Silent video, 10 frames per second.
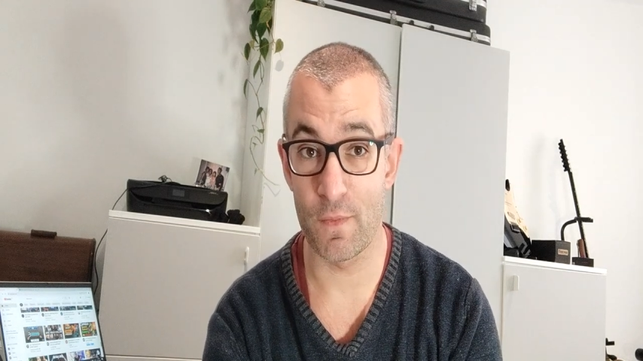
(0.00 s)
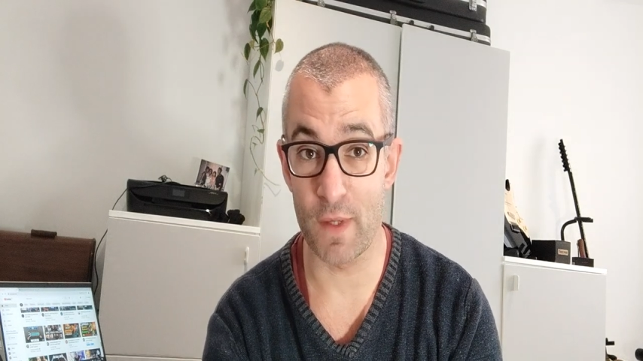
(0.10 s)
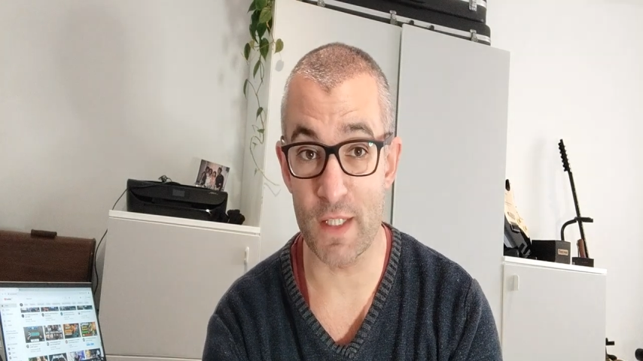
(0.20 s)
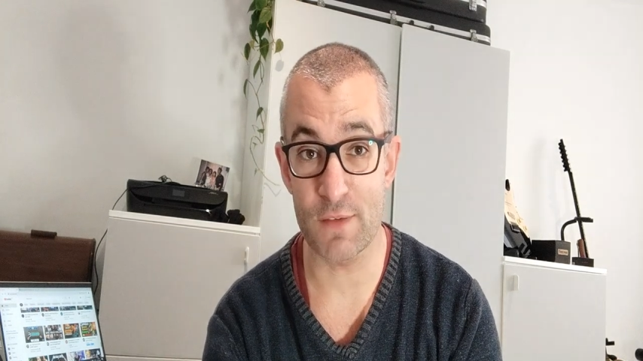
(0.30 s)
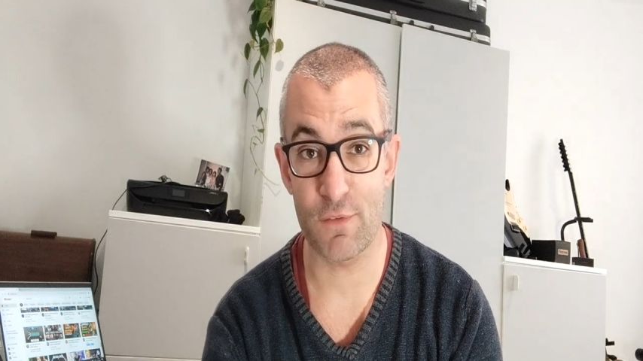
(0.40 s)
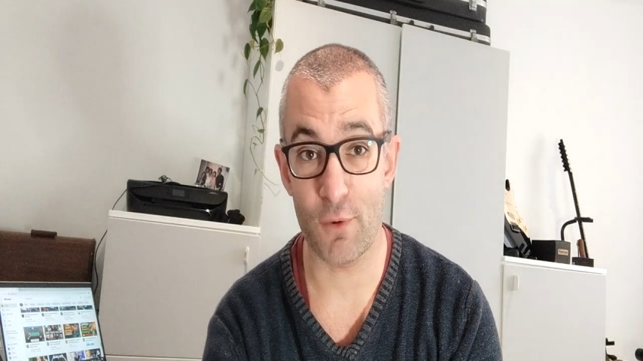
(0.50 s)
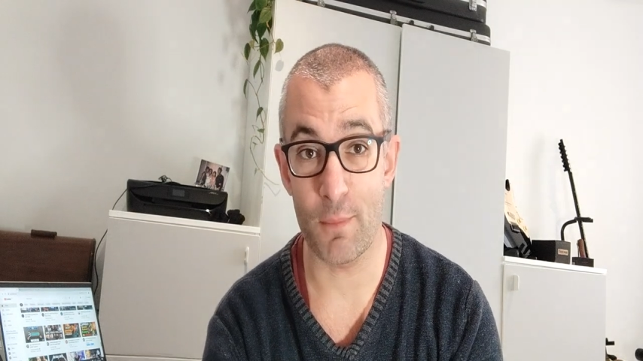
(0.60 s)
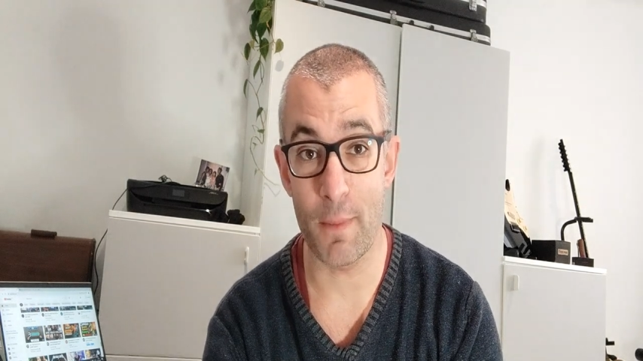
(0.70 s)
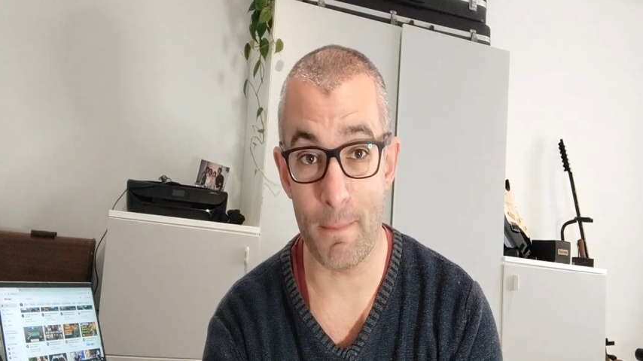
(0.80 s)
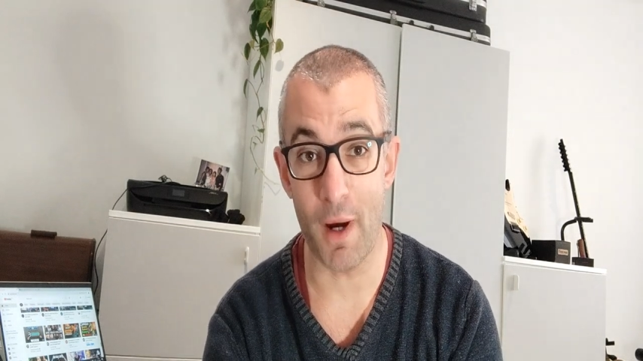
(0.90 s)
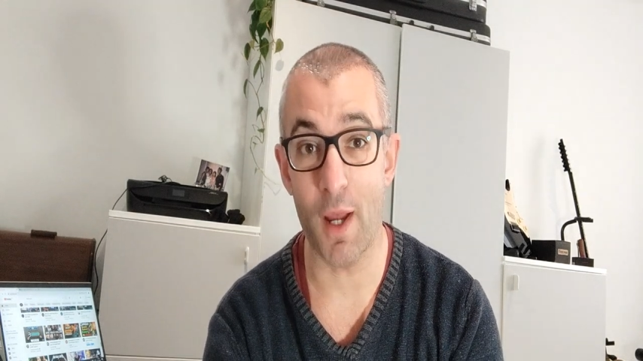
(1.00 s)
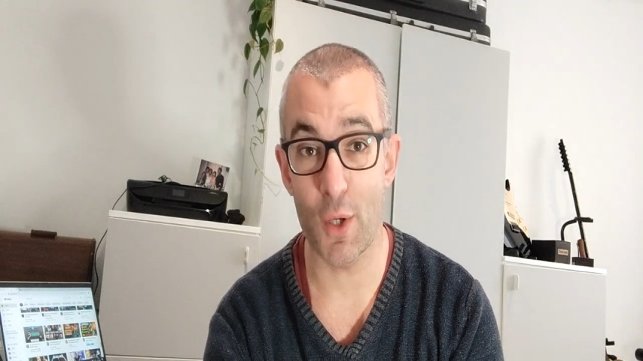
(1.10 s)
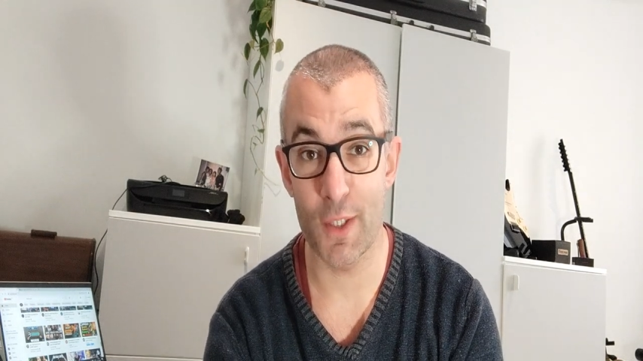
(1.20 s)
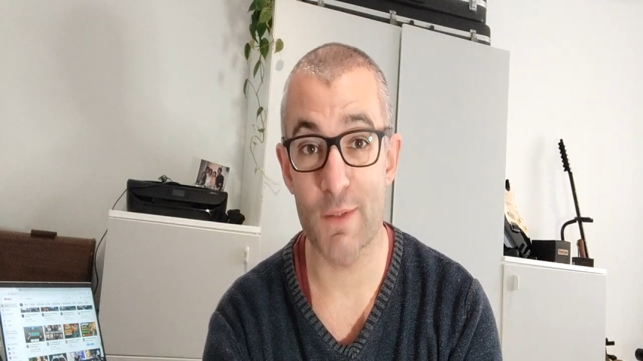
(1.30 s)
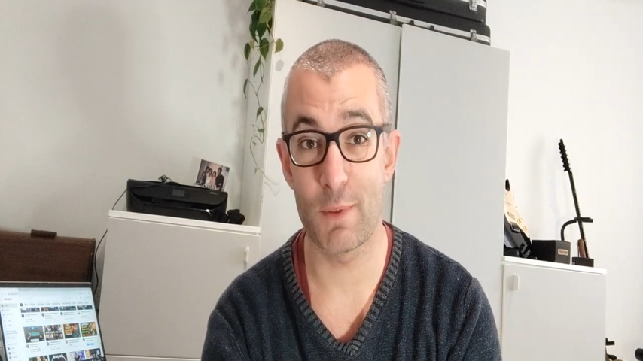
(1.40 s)
These are from my
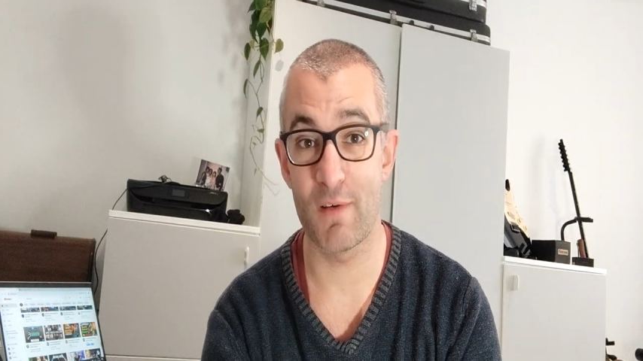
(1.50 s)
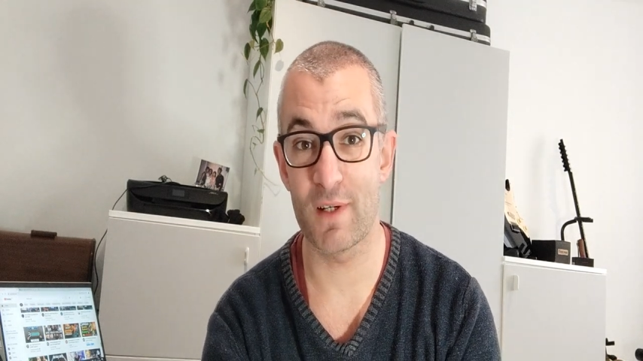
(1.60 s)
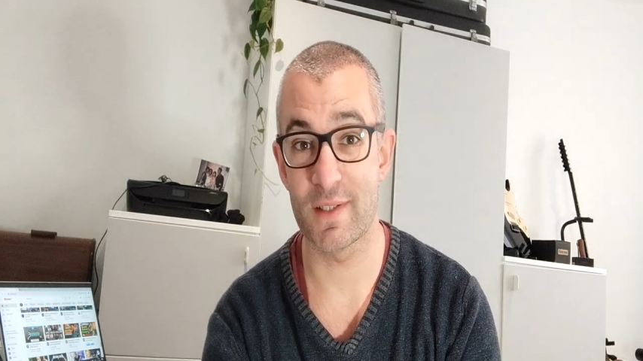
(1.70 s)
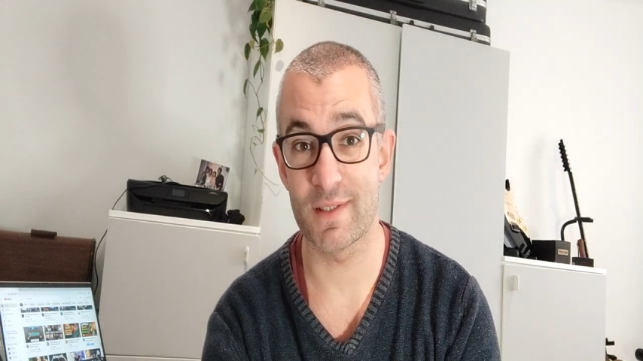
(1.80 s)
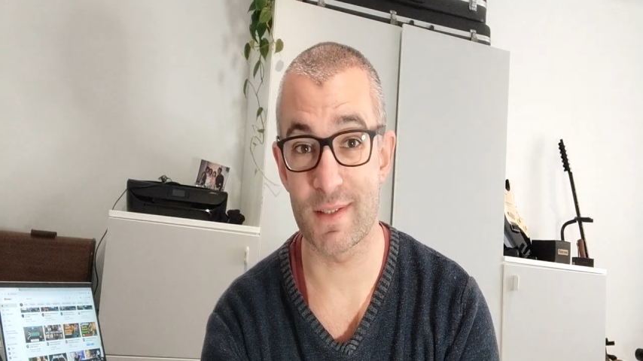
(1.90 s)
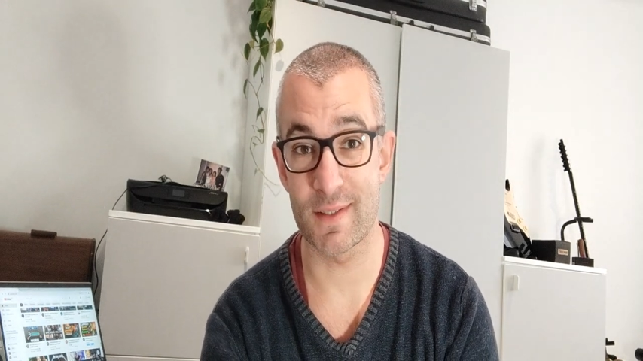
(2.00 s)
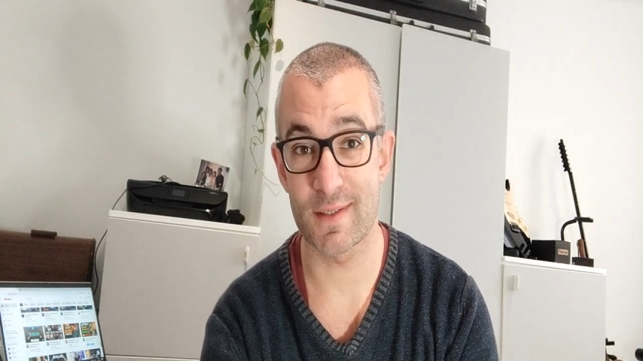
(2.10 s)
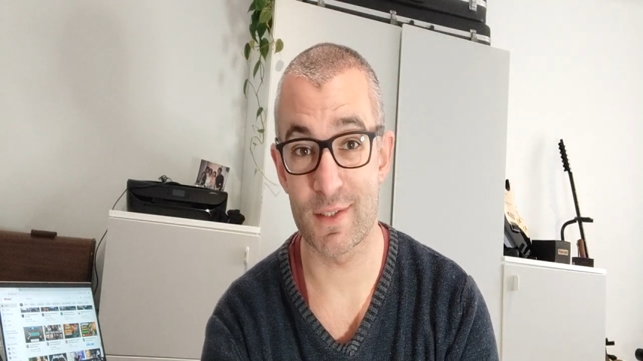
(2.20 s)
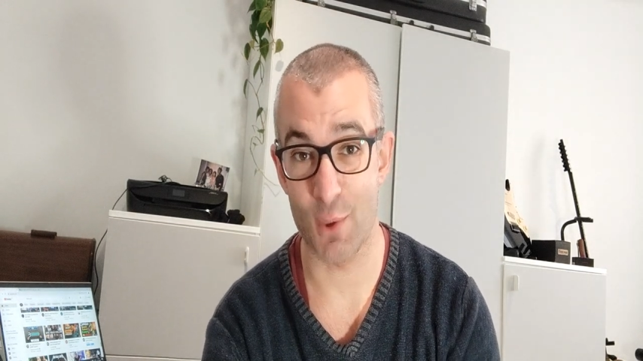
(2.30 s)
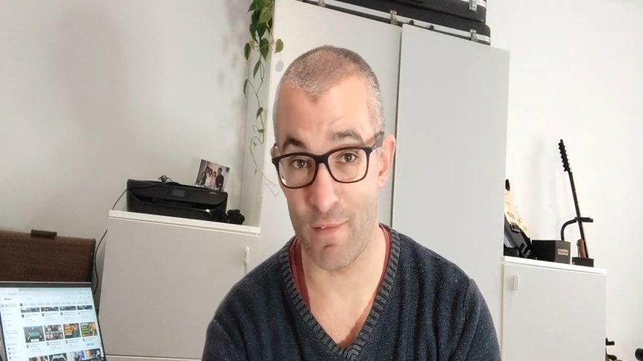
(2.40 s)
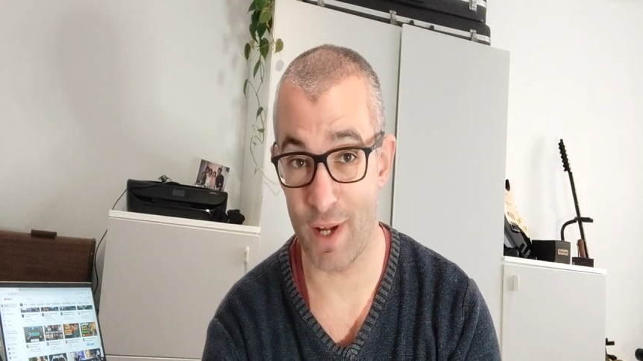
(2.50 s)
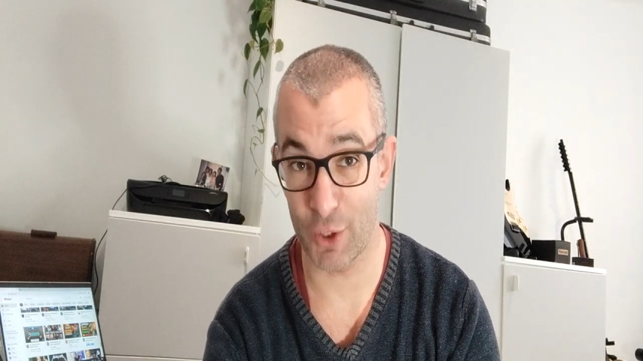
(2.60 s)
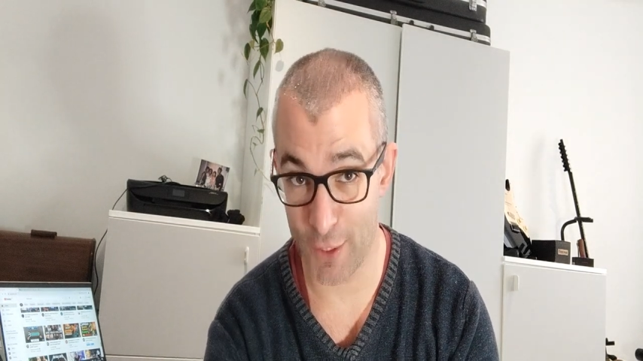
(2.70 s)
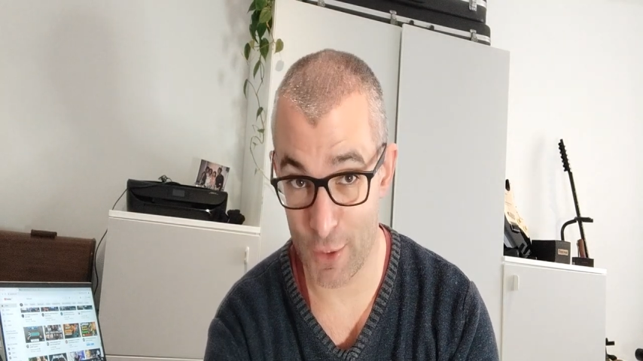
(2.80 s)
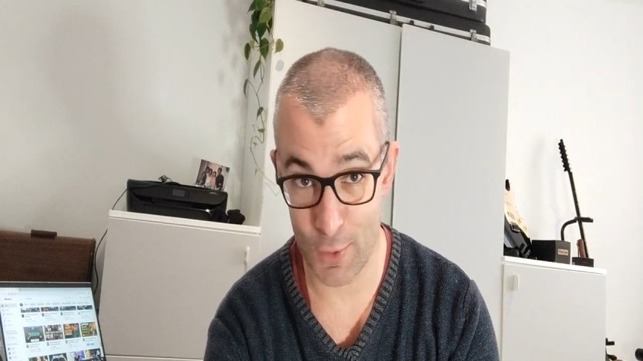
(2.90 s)
own experiences, so I've
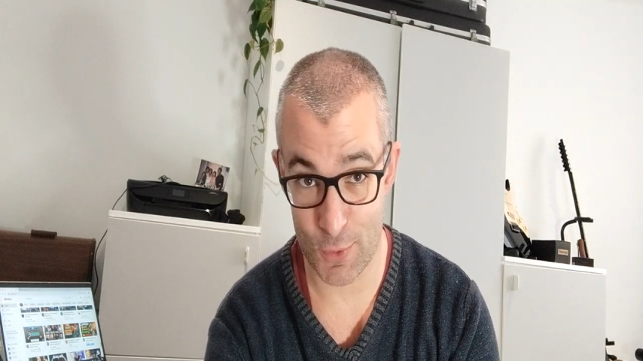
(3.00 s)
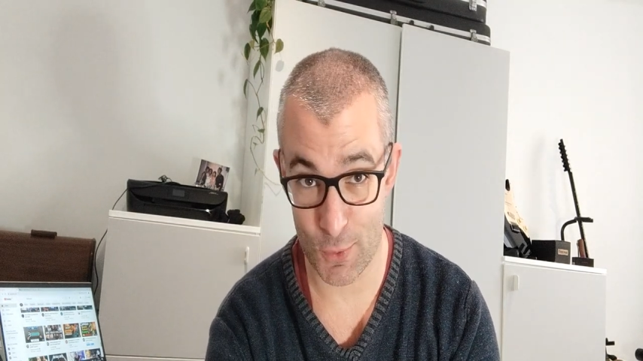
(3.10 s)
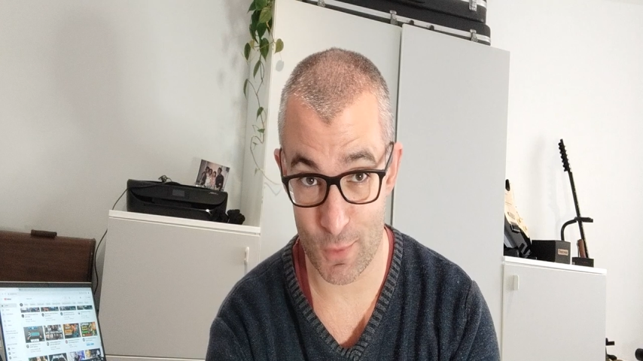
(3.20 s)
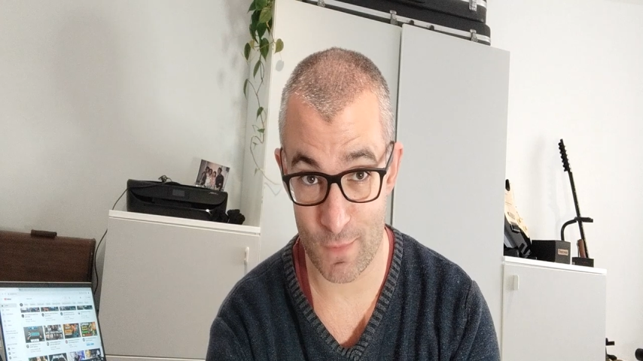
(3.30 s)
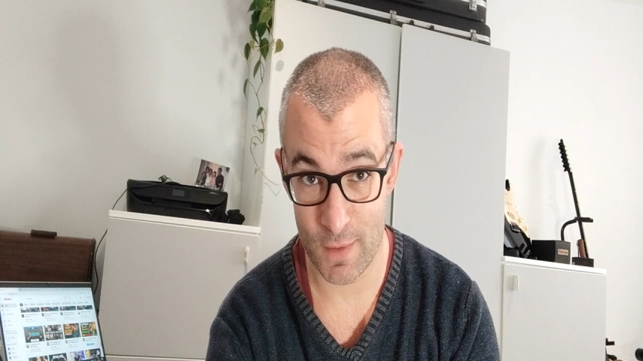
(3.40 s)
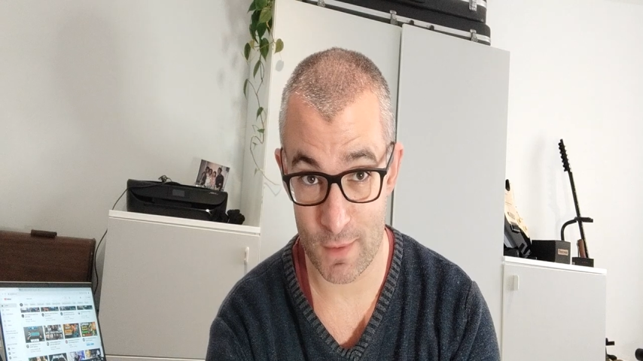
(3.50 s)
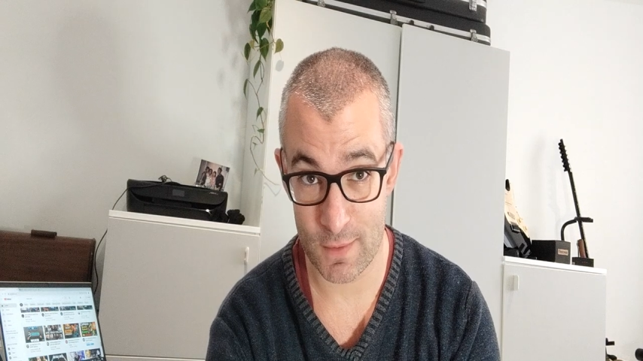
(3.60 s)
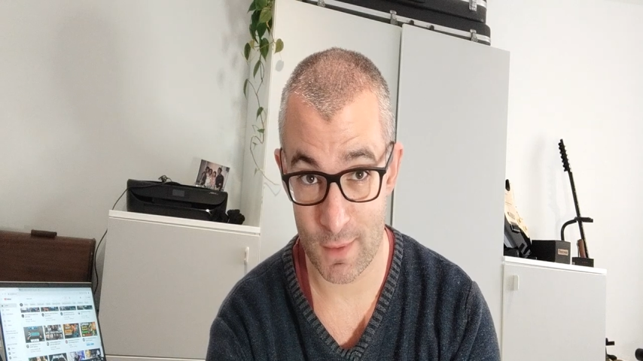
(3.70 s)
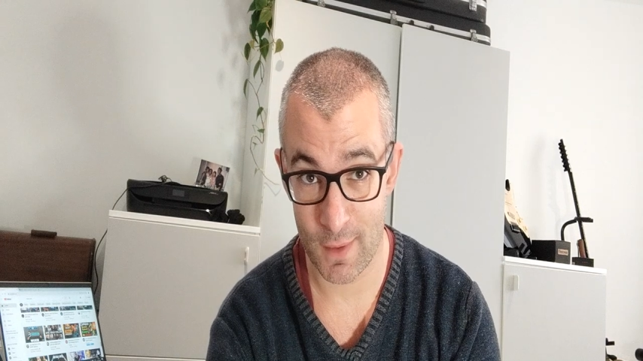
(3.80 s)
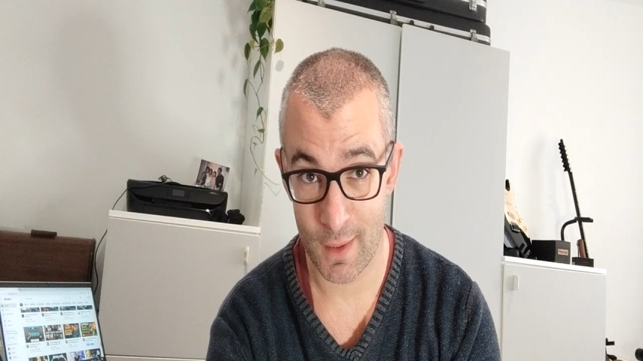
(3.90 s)
actually used all of these.